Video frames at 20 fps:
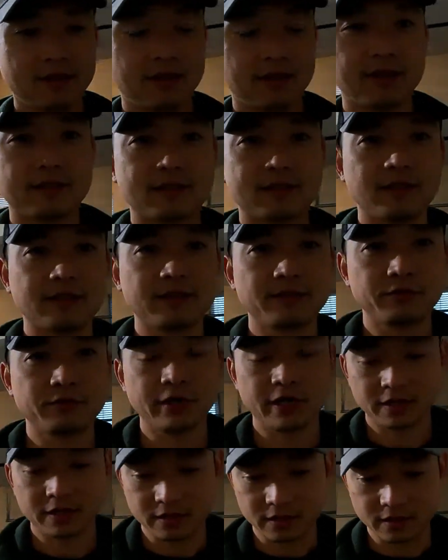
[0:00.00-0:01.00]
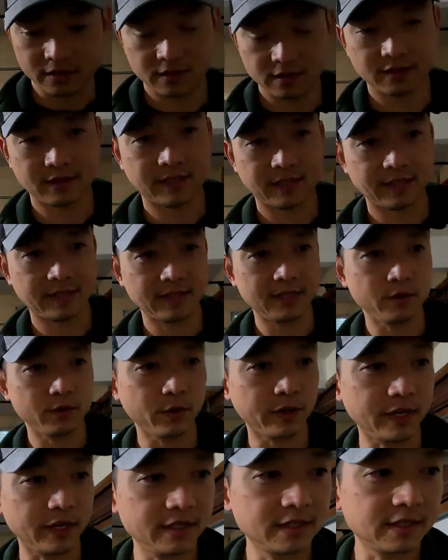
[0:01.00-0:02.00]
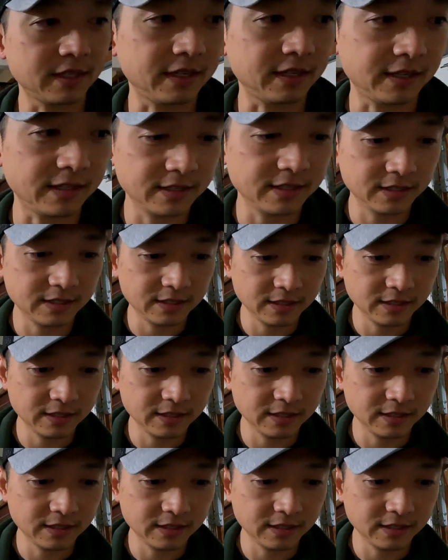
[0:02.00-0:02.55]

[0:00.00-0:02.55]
That's like a record. Anyways, gonna